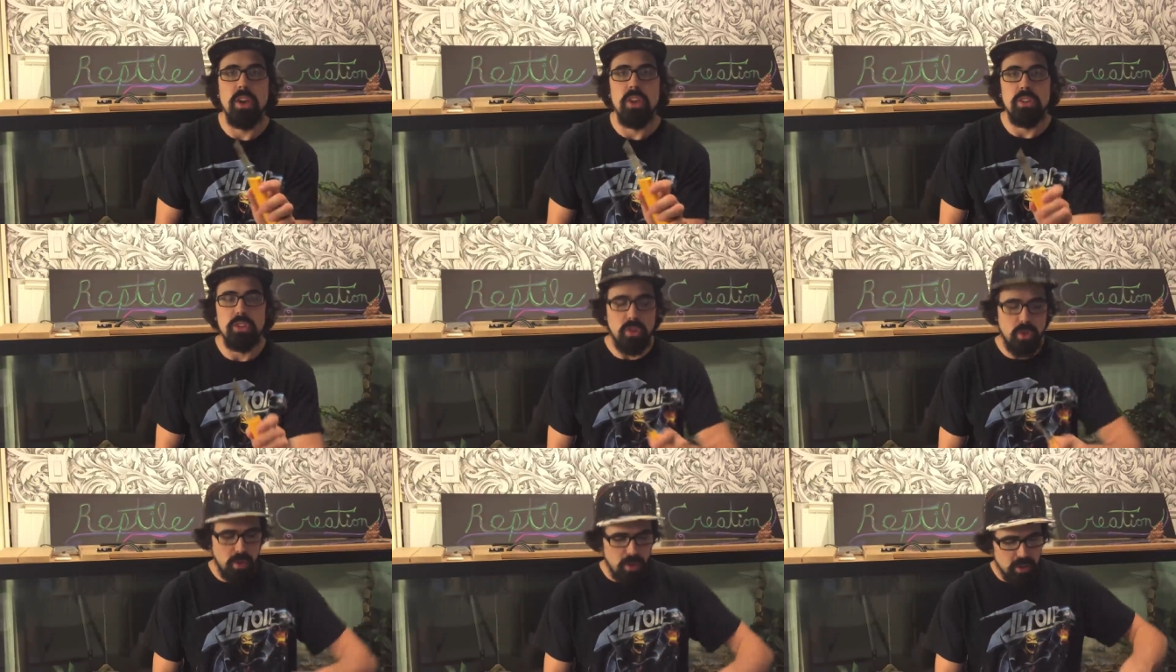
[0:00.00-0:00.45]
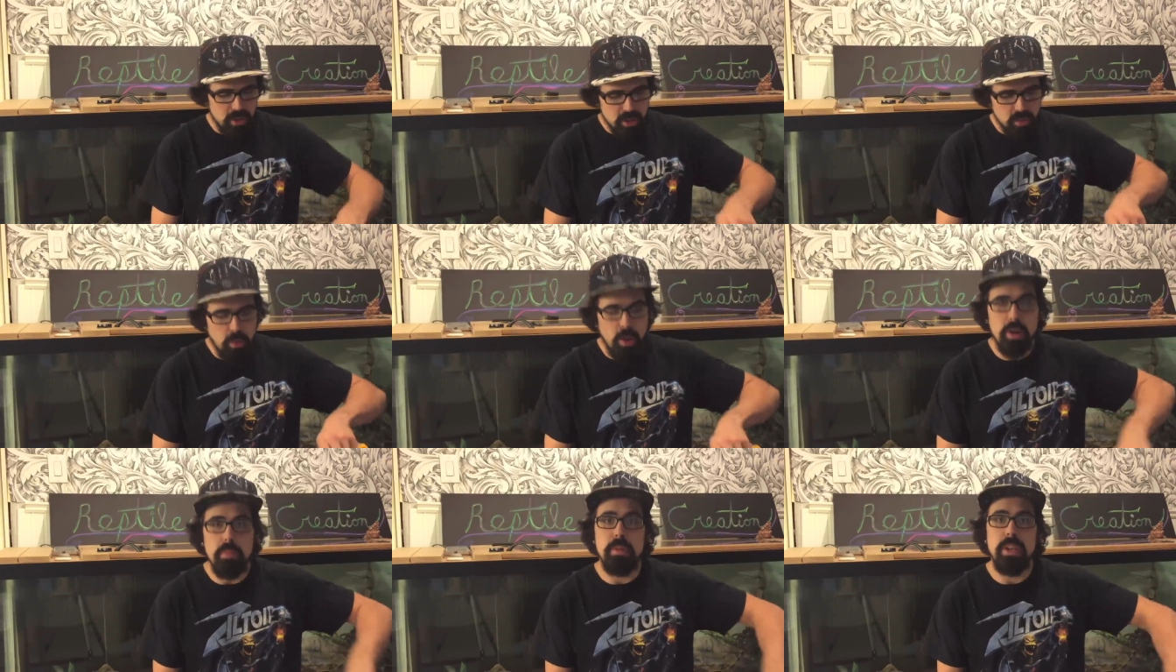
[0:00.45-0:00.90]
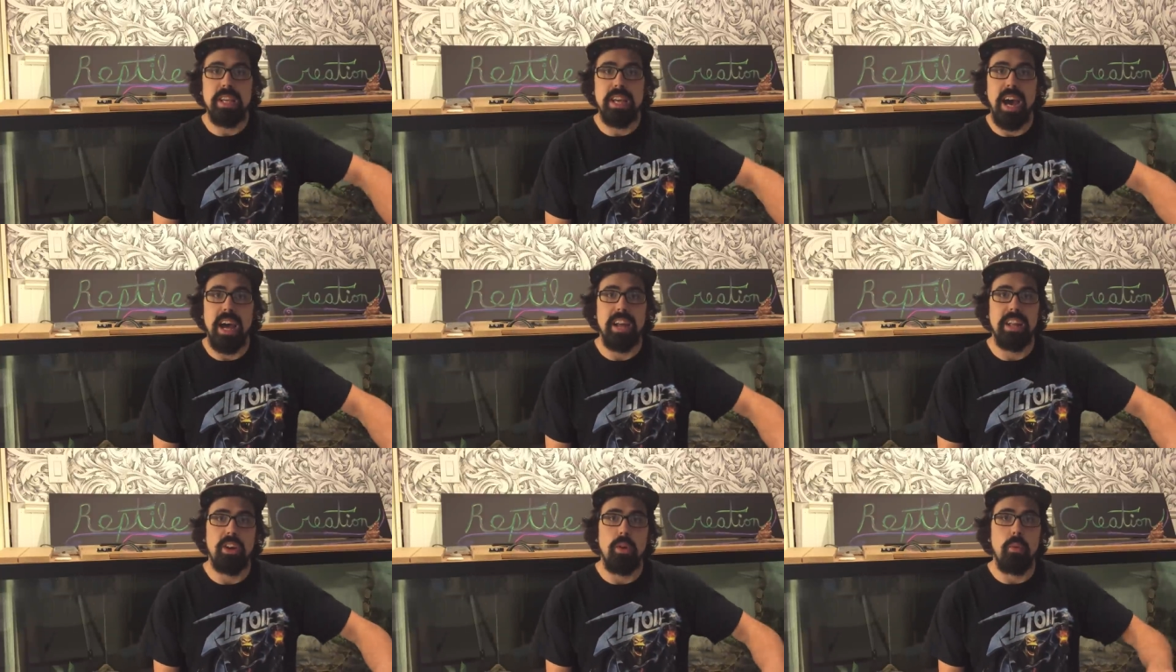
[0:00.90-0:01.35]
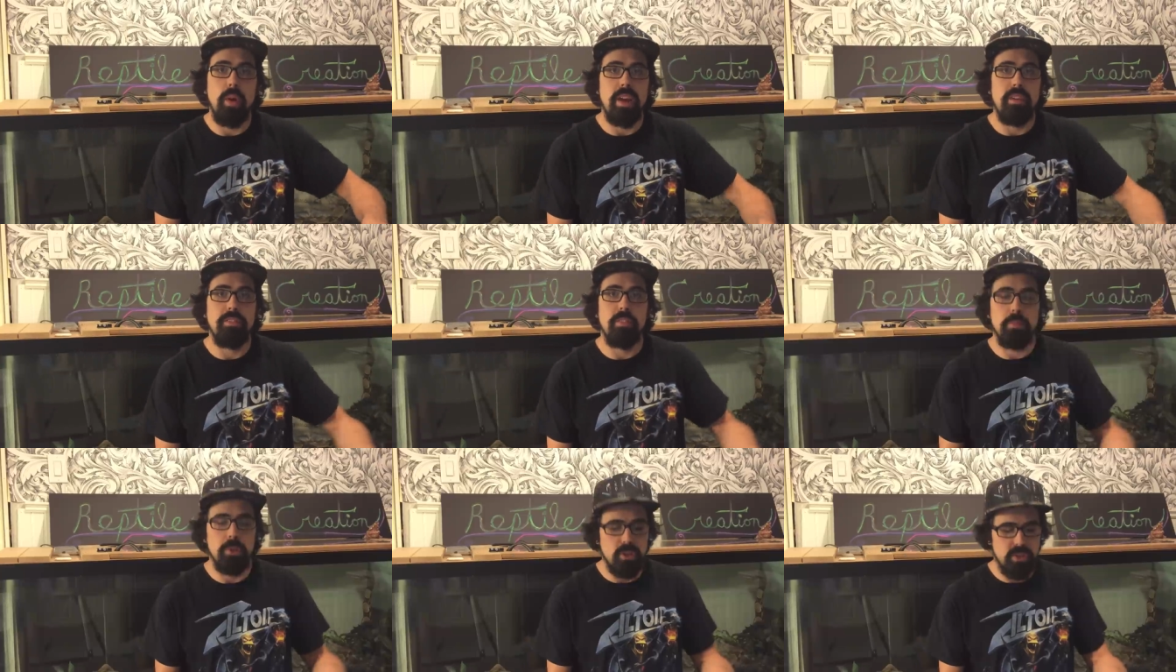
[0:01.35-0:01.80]
So you always want to be cutting away
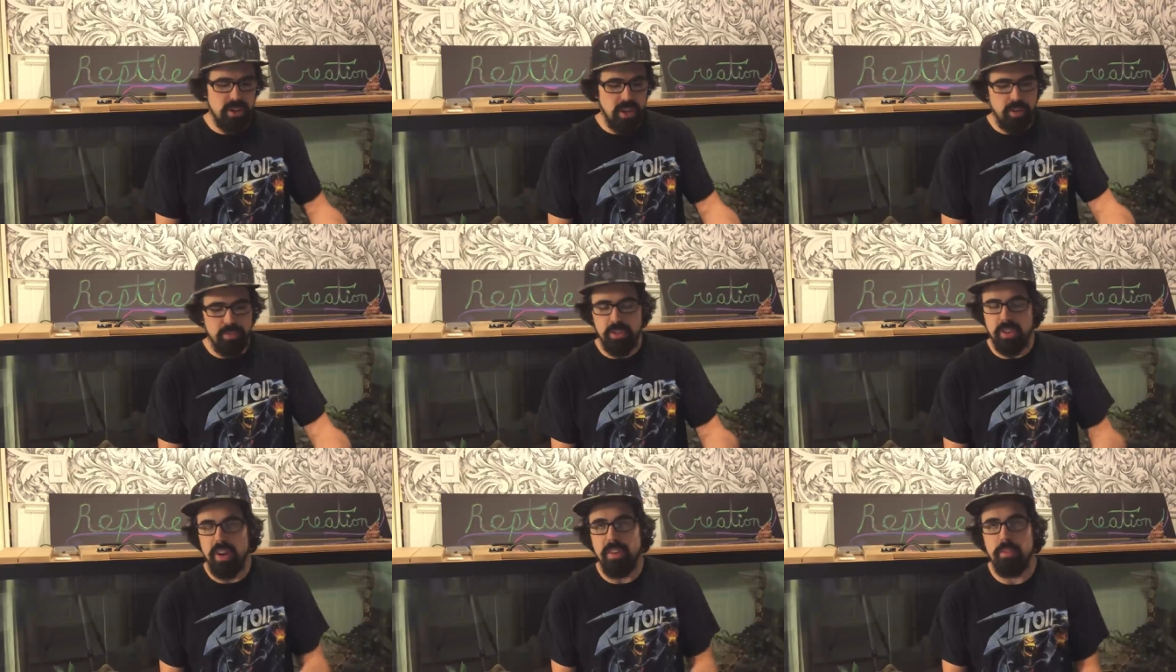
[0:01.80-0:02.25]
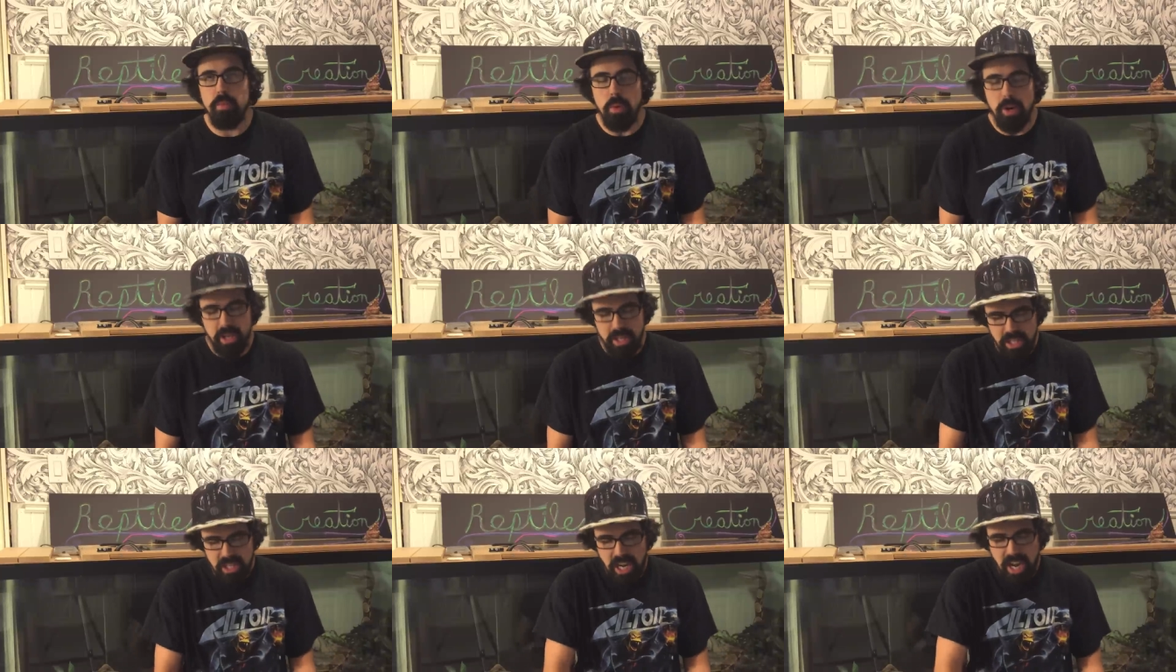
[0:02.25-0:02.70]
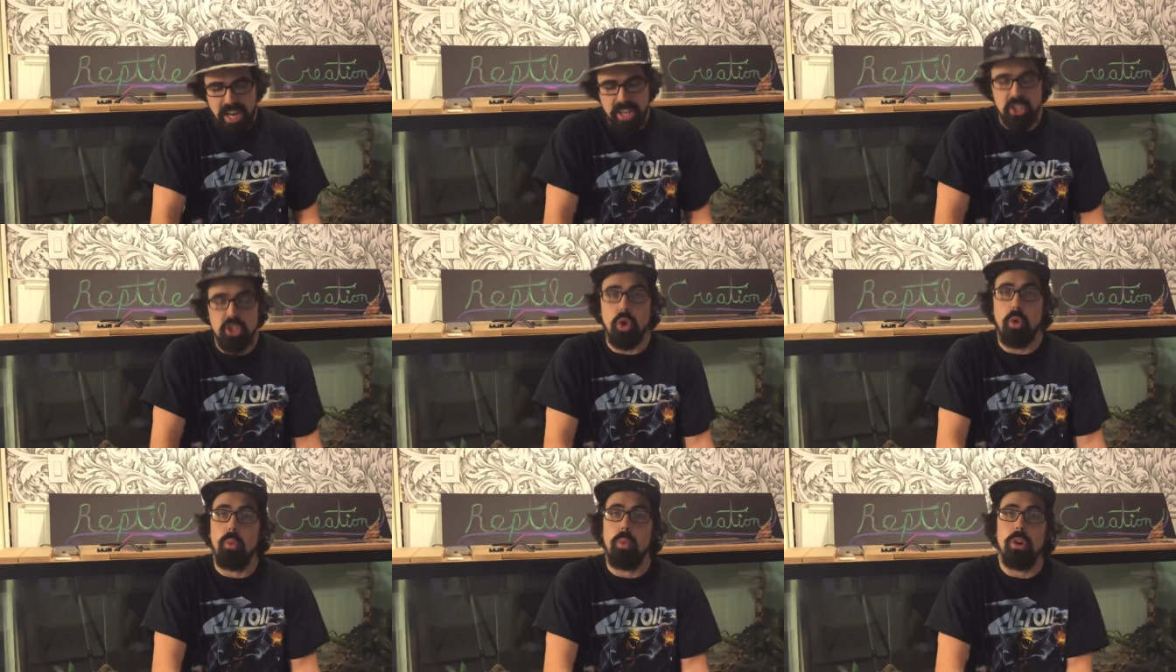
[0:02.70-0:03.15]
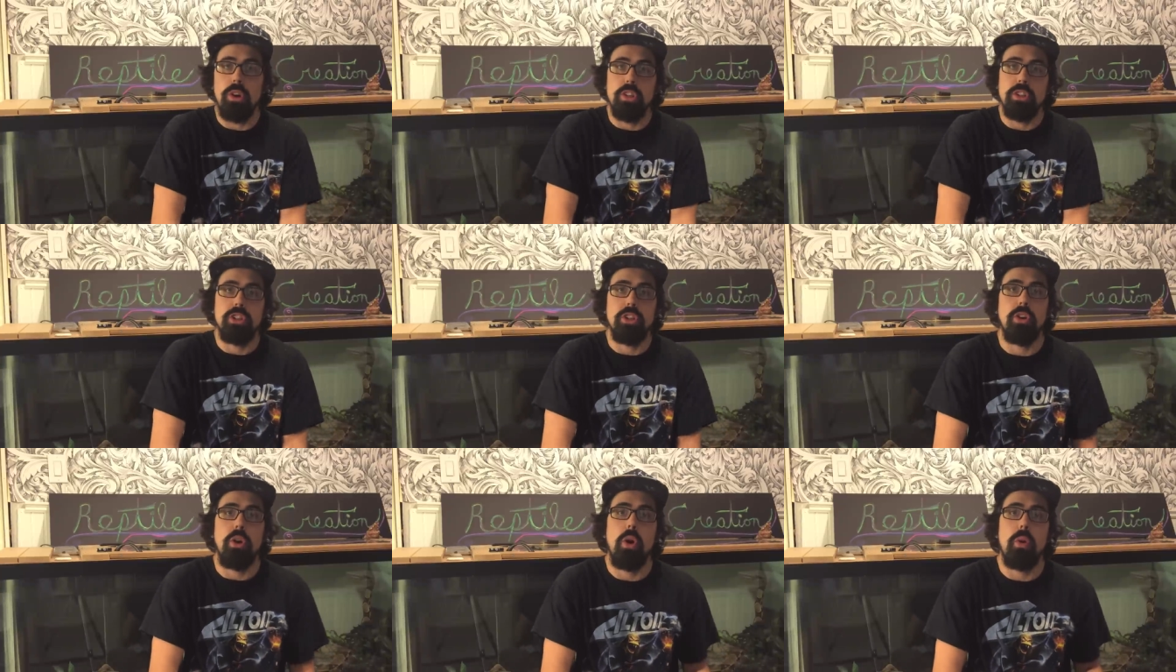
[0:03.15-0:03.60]
from yourself. You never want to cut
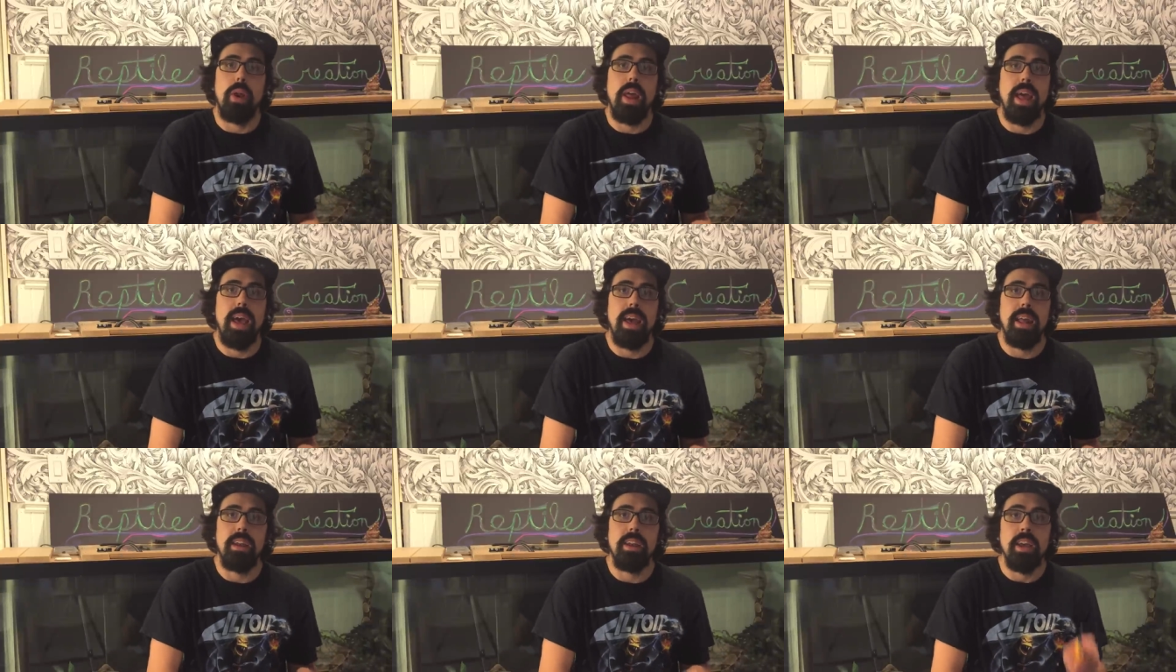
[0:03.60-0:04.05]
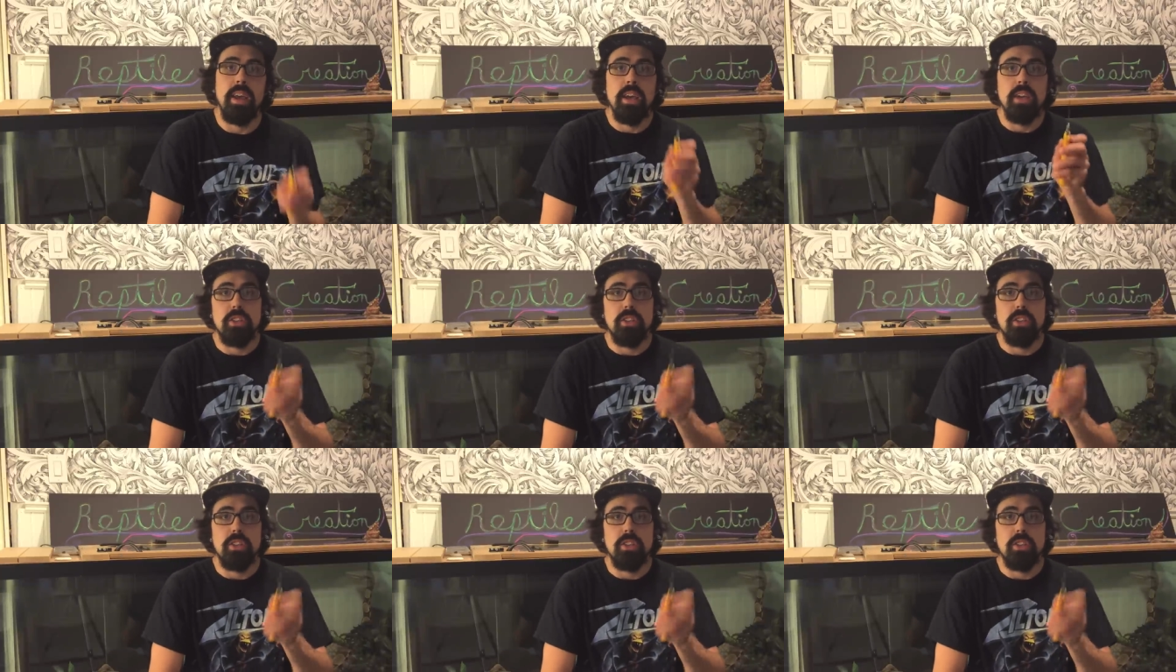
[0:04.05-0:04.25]
towards your own hand.